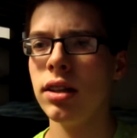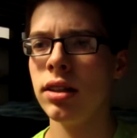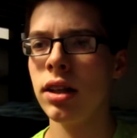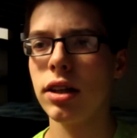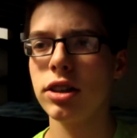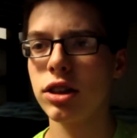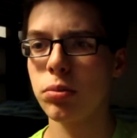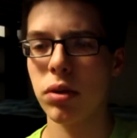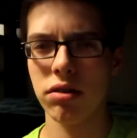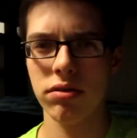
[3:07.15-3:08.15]
into
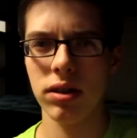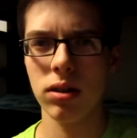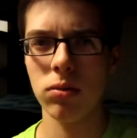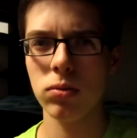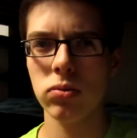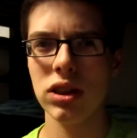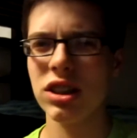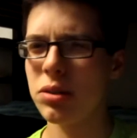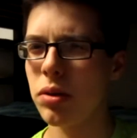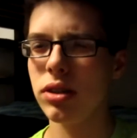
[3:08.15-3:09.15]
Springfield, which
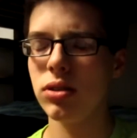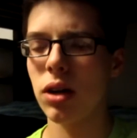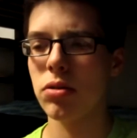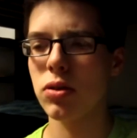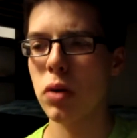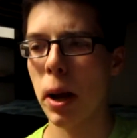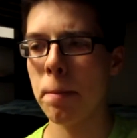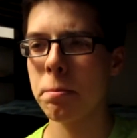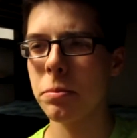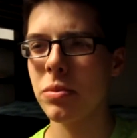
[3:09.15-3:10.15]
is about 2 hours away.
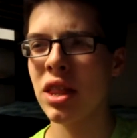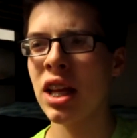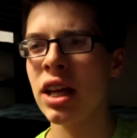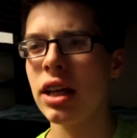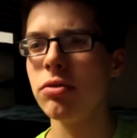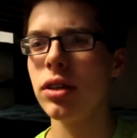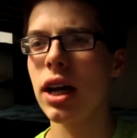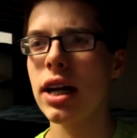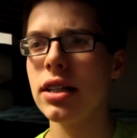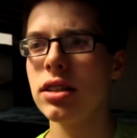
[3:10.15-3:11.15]
If you
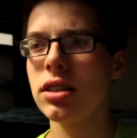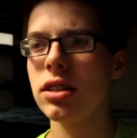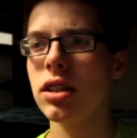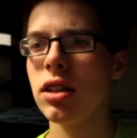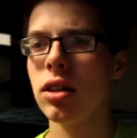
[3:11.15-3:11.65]
guys,